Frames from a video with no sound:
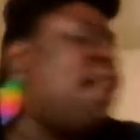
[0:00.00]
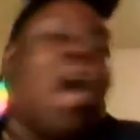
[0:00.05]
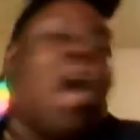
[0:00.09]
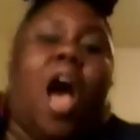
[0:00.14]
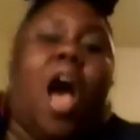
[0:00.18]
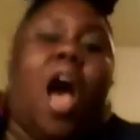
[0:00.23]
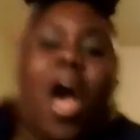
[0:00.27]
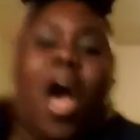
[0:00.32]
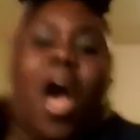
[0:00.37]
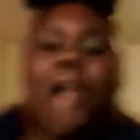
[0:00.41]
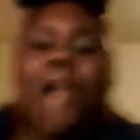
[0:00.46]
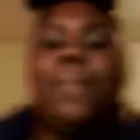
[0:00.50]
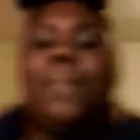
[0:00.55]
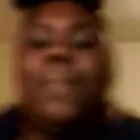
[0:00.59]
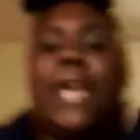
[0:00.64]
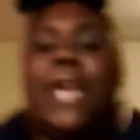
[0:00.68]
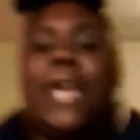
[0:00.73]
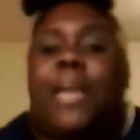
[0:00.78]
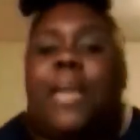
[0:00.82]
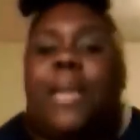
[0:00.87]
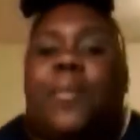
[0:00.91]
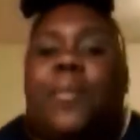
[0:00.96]
all the
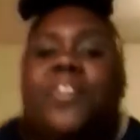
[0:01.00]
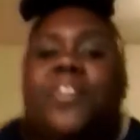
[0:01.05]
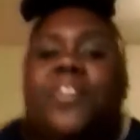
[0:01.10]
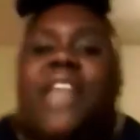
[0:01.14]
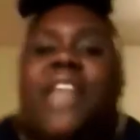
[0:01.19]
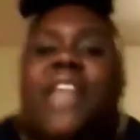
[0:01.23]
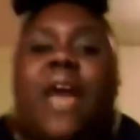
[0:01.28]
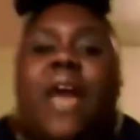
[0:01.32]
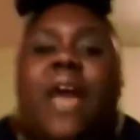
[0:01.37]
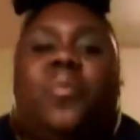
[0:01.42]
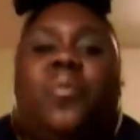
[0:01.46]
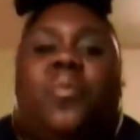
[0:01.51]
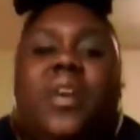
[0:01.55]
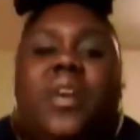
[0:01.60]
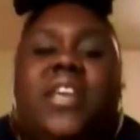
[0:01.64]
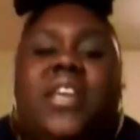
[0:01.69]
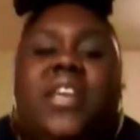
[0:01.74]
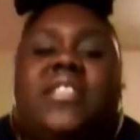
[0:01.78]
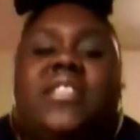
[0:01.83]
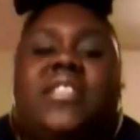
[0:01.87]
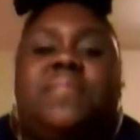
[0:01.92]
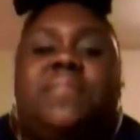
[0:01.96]
people that
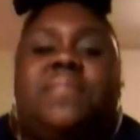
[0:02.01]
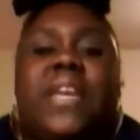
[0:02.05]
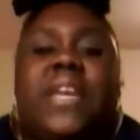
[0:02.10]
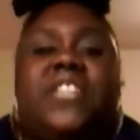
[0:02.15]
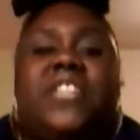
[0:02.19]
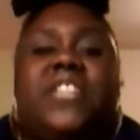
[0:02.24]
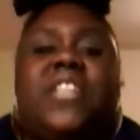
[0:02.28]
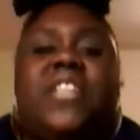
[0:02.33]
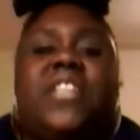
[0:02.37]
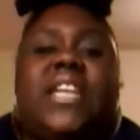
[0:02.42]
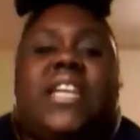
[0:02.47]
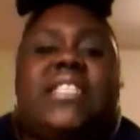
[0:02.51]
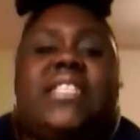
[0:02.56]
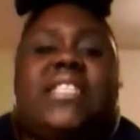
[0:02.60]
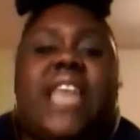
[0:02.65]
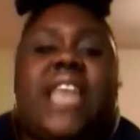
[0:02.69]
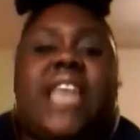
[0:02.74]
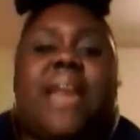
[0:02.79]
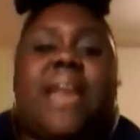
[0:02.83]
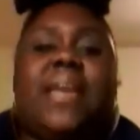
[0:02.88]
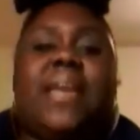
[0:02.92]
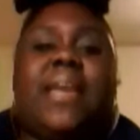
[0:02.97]
was mentioning
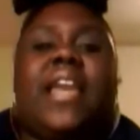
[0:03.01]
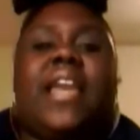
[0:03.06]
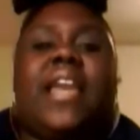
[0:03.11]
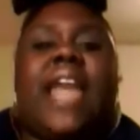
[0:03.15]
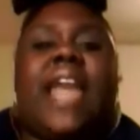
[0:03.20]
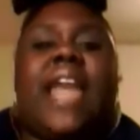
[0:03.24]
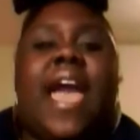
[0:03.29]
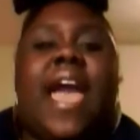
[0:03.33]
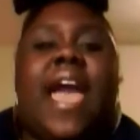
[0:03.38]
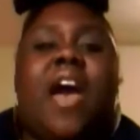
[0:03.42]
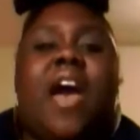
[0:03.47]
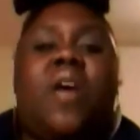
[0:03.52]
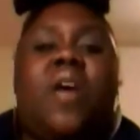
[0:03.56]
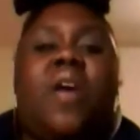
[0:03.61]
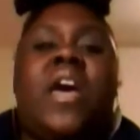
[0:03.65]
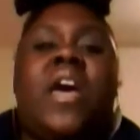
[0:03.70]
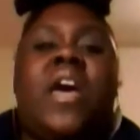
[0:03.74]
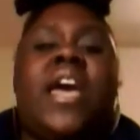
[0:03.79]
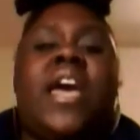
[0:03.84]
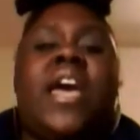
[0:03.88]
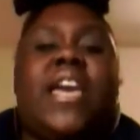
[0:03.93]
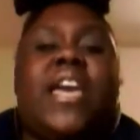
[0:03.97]
Tami and how
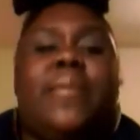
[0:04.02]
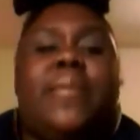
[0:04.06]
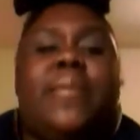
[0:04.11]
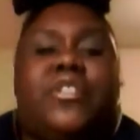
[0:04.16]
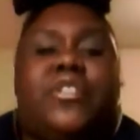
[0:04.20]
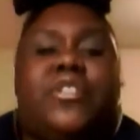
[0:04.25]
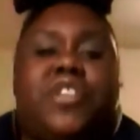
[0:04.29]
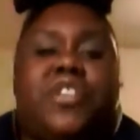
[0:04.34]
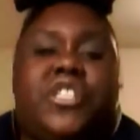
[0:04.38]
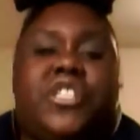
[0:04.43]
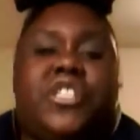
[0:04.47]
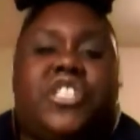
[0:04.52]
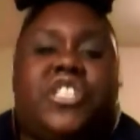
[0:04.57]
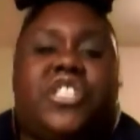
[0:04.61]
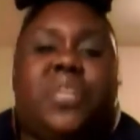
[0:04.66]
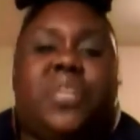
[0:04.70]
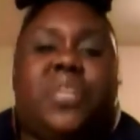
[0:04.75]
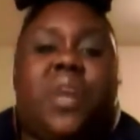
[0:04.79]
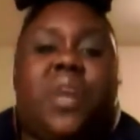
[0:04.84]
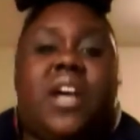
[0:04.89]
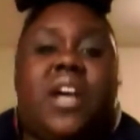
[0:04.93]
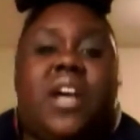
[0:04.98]
immature
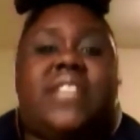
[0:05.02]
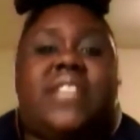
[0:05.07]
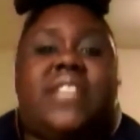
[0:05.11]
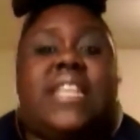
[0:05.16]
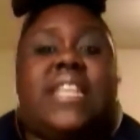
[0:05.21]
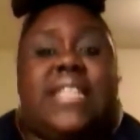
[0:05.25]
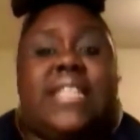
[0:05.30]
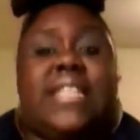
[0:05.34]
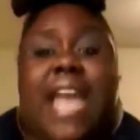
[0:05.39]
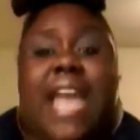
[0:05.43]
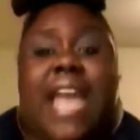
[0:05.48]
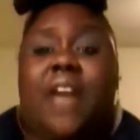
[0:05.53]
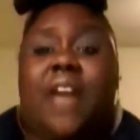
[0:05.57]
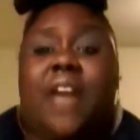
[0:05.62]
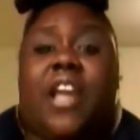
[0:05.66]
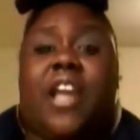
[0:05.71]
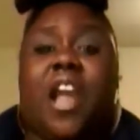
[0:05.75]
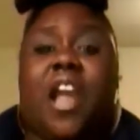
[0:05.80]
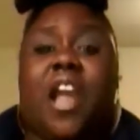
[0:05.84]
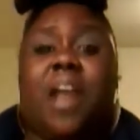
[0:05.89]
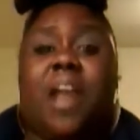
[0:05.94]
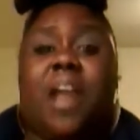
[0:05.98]
she was and
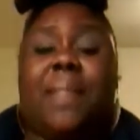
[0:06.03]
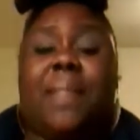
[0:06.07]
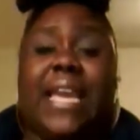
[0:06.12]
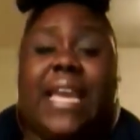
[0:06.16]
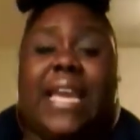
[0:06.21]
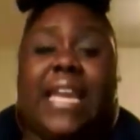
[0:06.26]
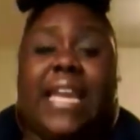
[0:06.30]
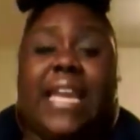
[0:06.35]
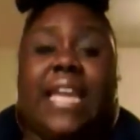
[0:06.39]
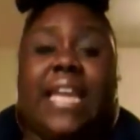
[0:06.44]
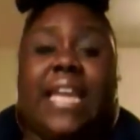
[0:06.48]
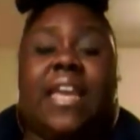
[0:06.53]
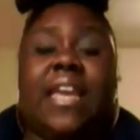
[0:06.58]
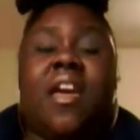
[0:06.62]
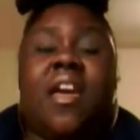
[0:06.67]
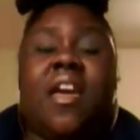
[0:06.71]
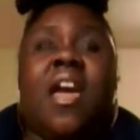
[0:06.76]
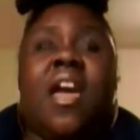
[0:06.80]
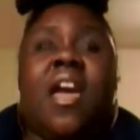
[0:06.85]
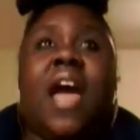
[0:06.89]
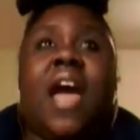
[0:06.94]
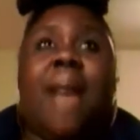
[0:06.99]
downing her, meaning,
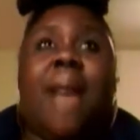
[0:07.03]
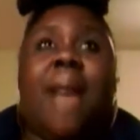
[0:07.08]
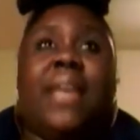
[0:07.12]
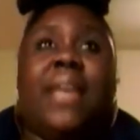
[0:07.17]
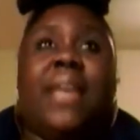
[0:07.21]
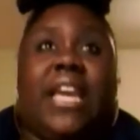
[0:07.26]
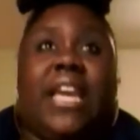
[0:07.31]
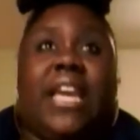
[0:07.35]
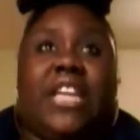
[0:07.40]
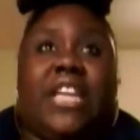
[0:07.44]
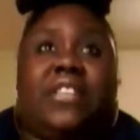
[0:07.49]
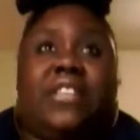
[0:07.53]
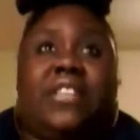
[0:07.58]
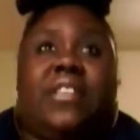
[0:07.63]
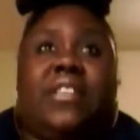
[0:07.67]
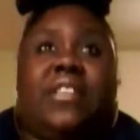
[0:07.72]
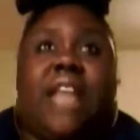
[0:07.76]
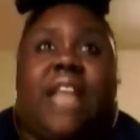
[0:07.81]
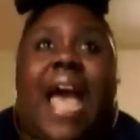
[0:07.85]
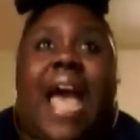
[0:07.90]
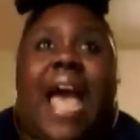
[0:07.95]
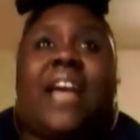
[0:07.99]
I mean,
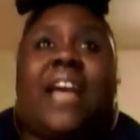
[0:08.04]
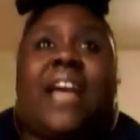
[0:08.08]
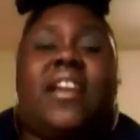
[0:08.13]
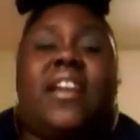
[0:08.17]
I can